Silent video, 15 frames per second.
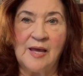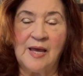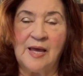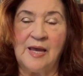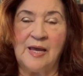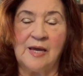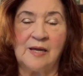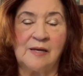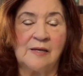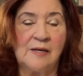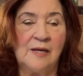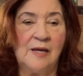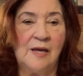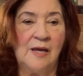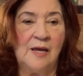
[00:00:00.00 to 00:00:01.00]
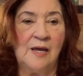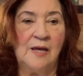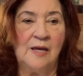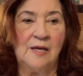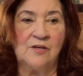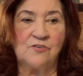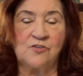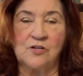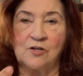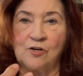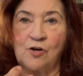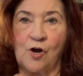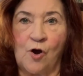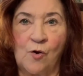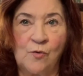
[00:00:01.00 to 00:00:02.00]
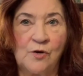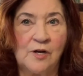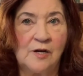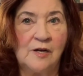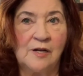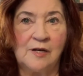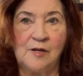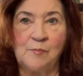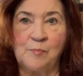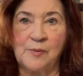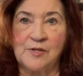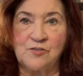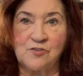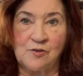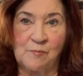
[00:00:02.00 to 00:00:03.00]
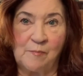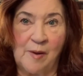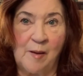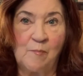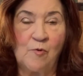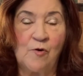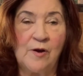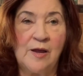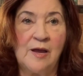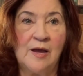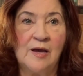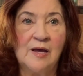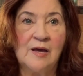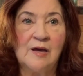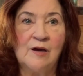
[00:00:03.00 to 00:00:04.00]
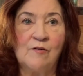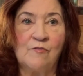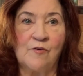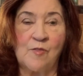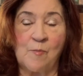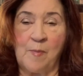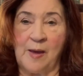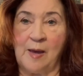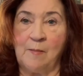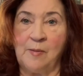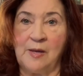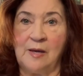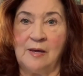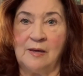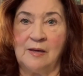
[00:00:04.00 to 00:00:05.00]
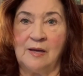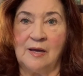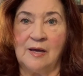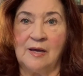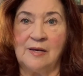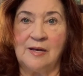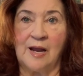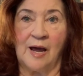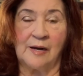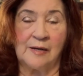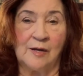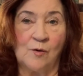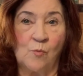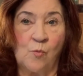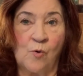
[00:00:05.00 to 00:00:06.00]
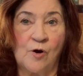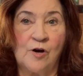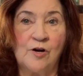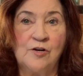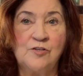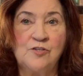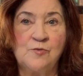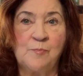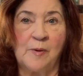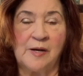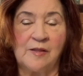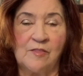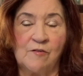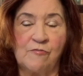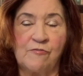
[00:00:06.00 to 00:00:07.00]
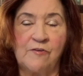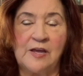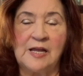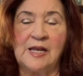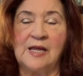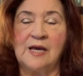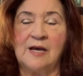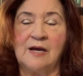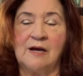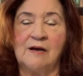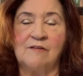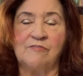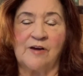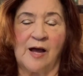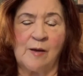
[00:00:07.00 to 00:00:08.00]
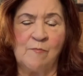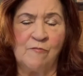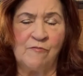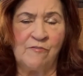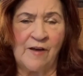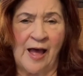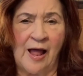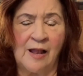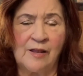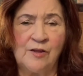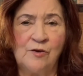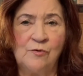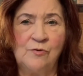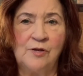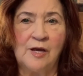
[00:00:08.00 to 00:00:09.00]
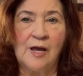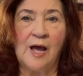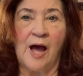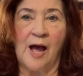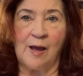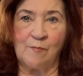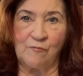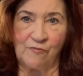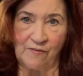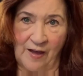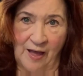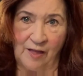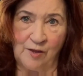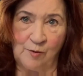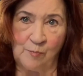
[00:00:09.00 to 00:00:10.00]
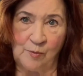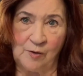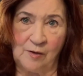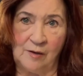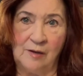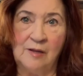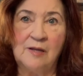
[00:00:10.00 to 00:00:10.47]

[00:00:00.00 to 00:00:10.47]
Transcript: It is encoded in implicit memory for the baby, not in words, but in the feeling of I'm valued, I'm valuable,